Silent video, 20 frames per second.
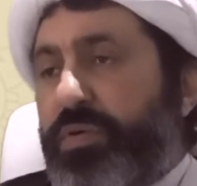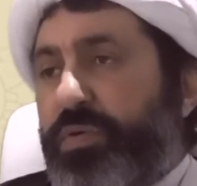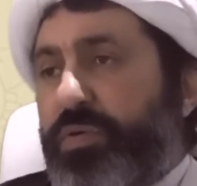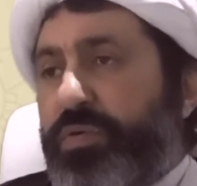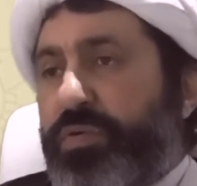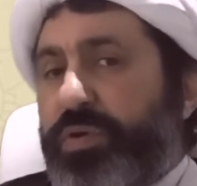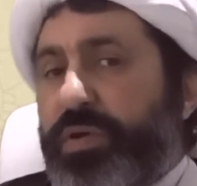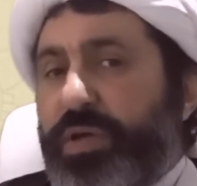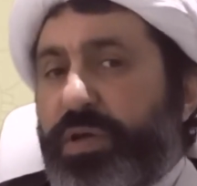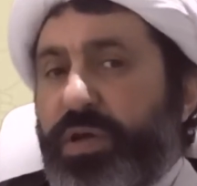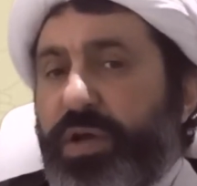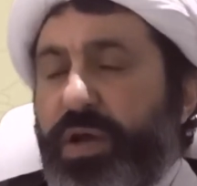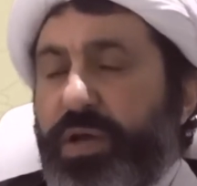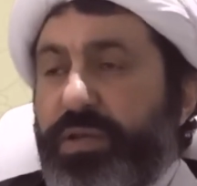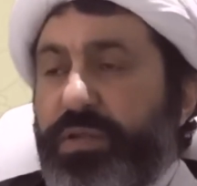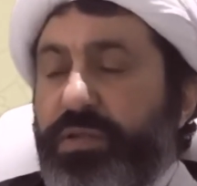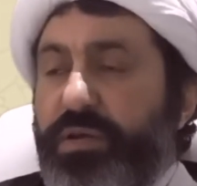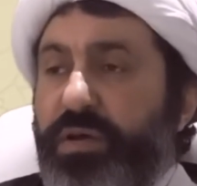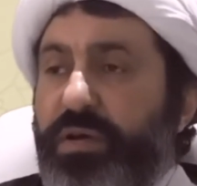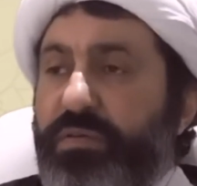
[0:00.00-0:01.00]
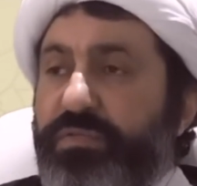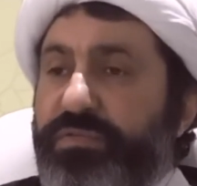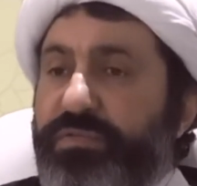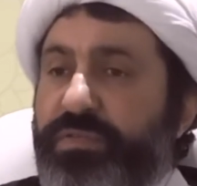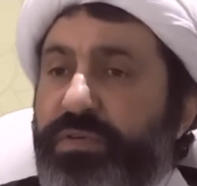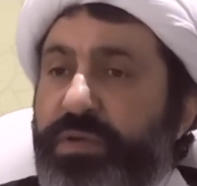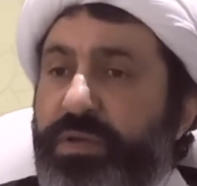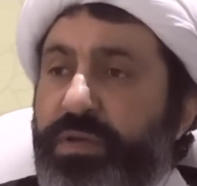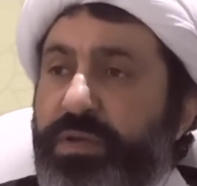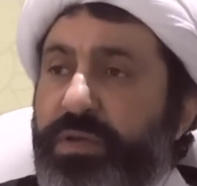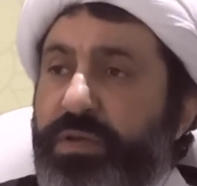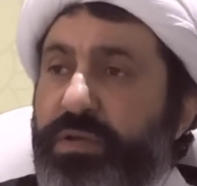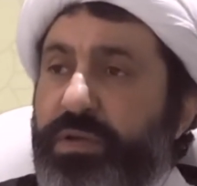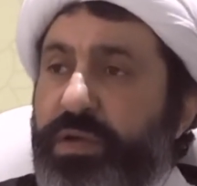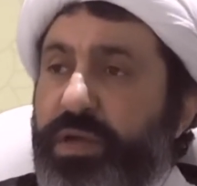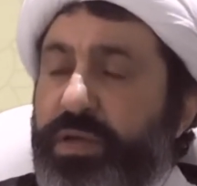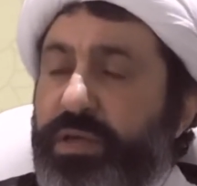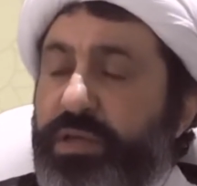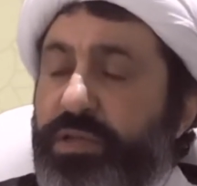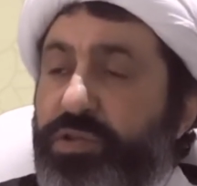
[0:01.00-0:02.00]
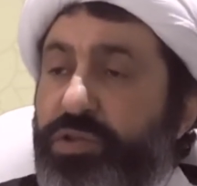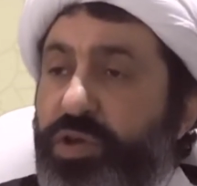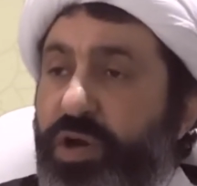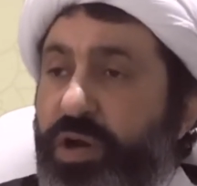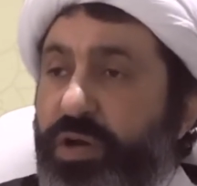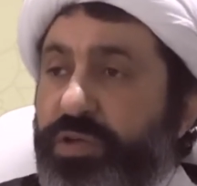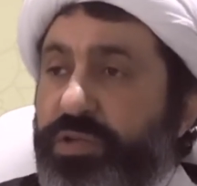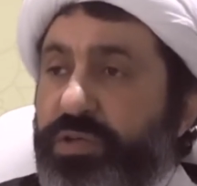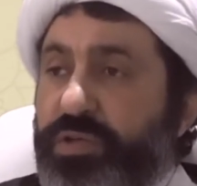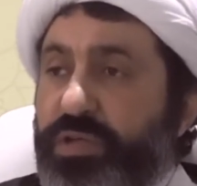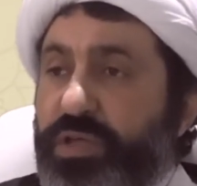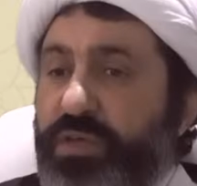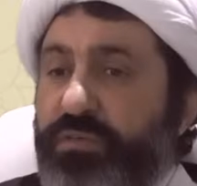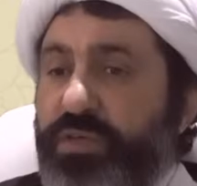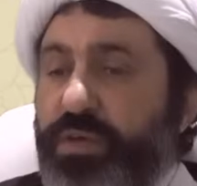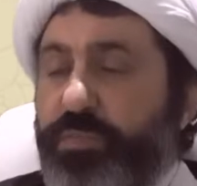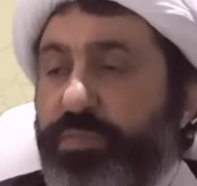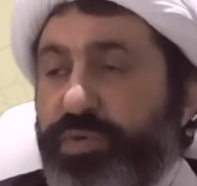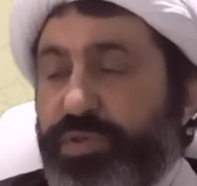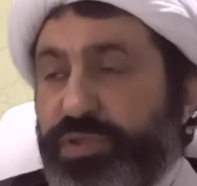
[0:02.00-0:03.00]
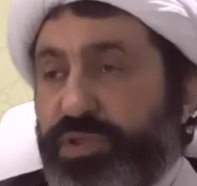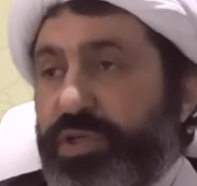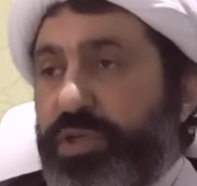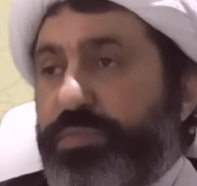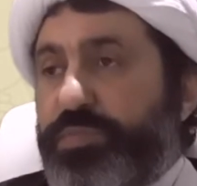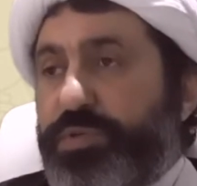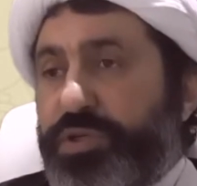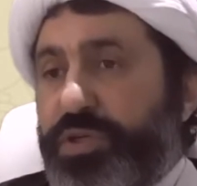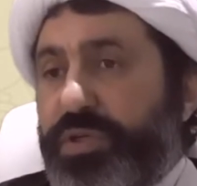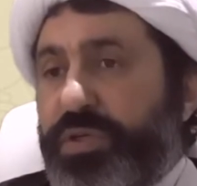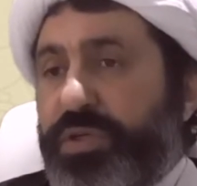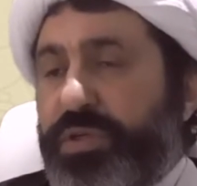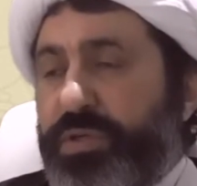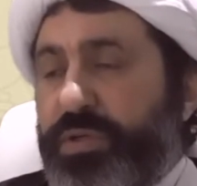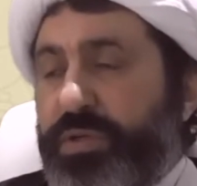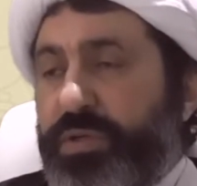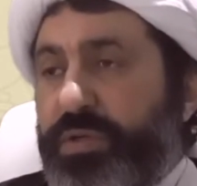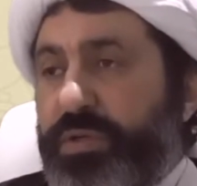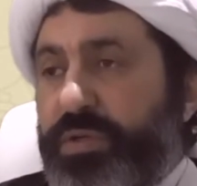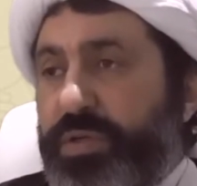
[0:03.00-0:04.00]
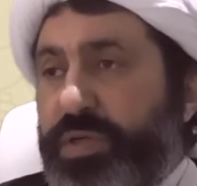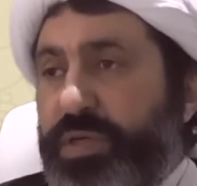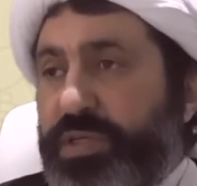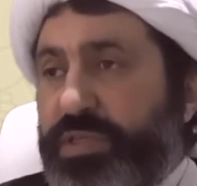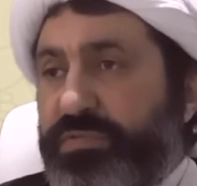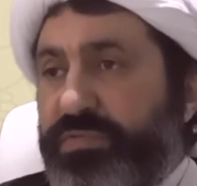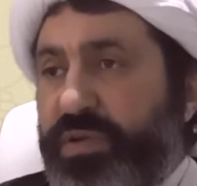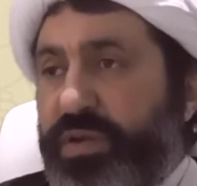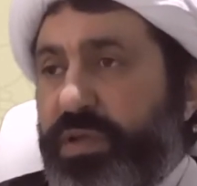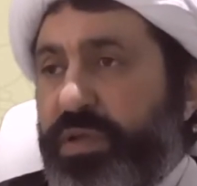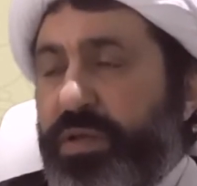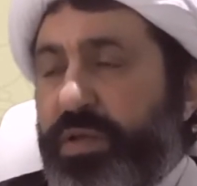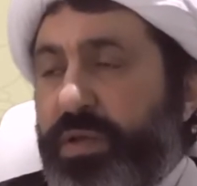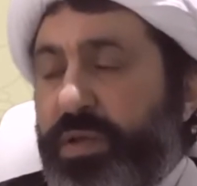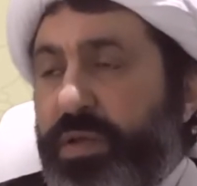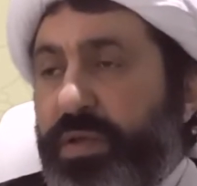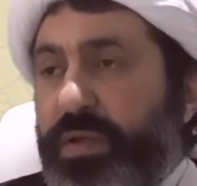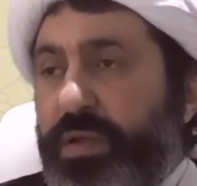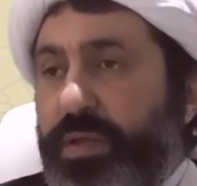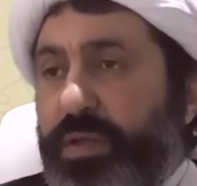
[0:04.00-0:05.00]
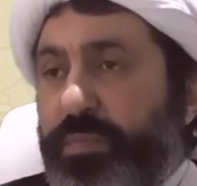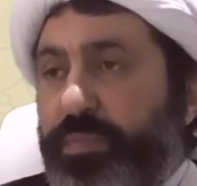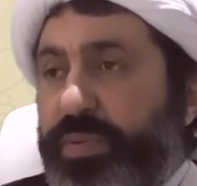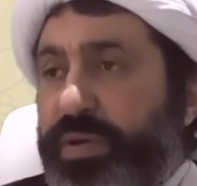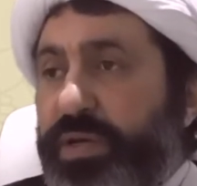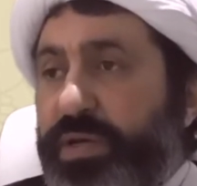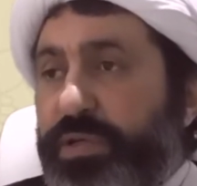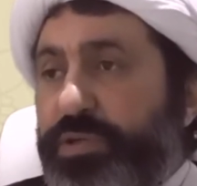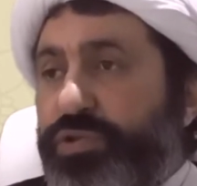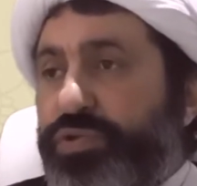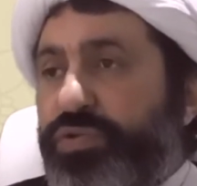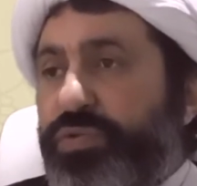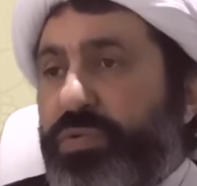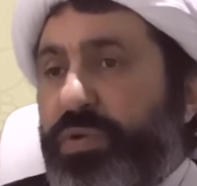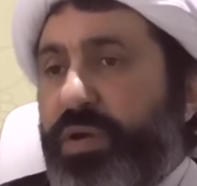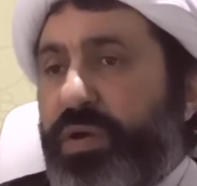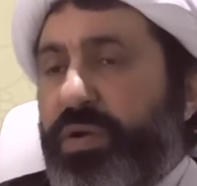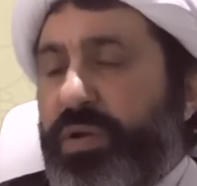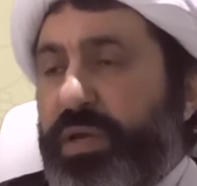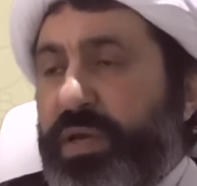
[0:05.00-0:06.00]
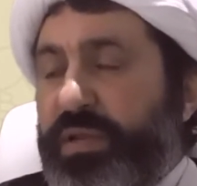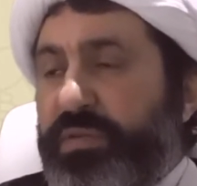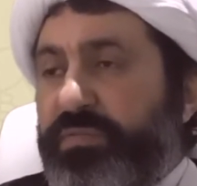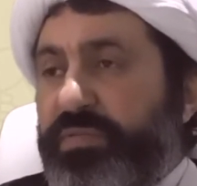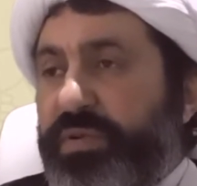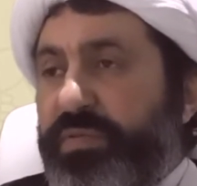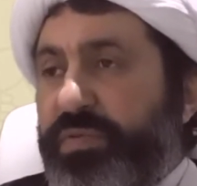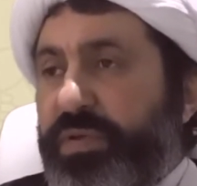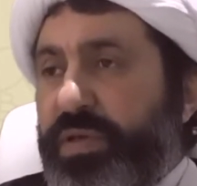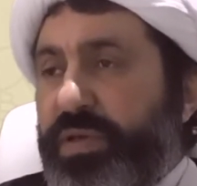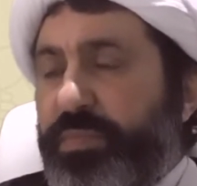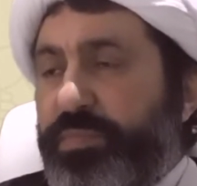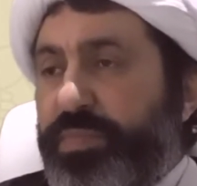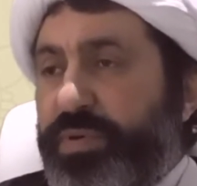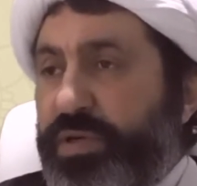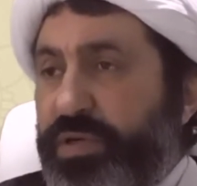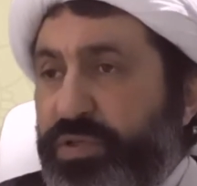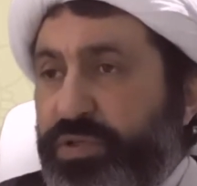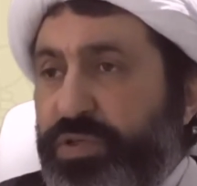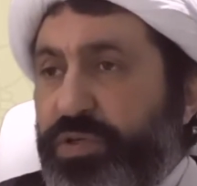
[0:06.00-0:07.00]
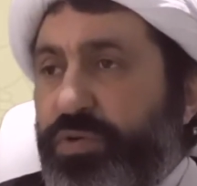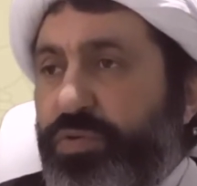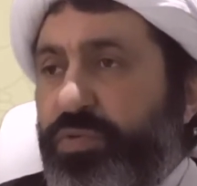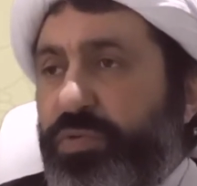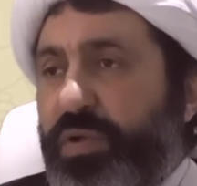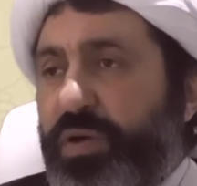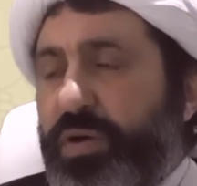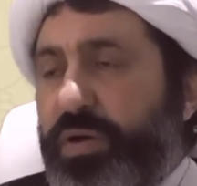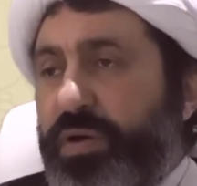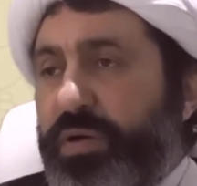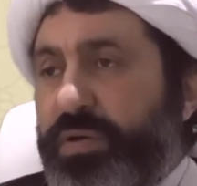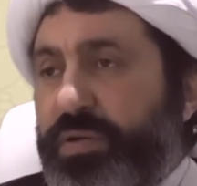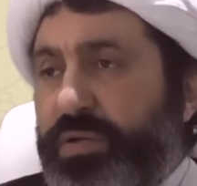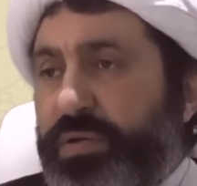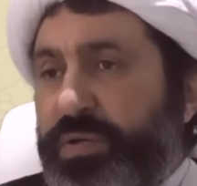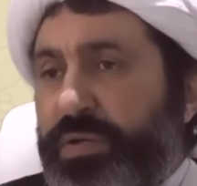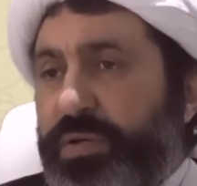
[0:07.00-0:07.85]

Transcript: or a kind of like a doctor giving prescription. It's very personal and very particular